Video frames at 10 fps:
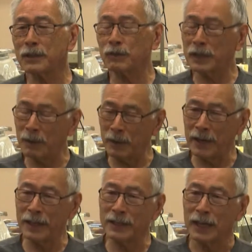who would come
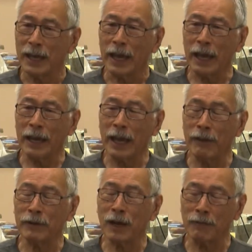in and
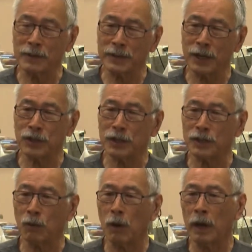have a conversation and
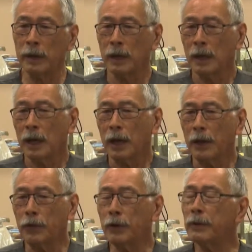so on,
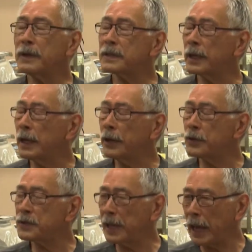there is an
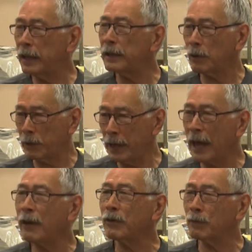understanding that we
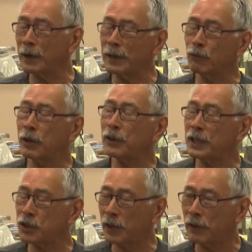have
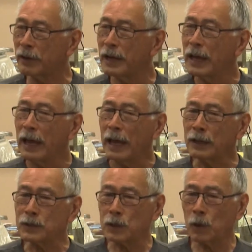with each other,
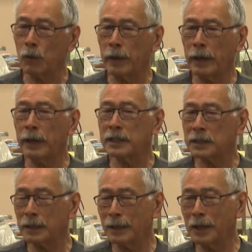and so it
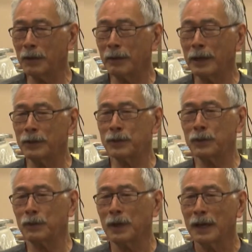gets into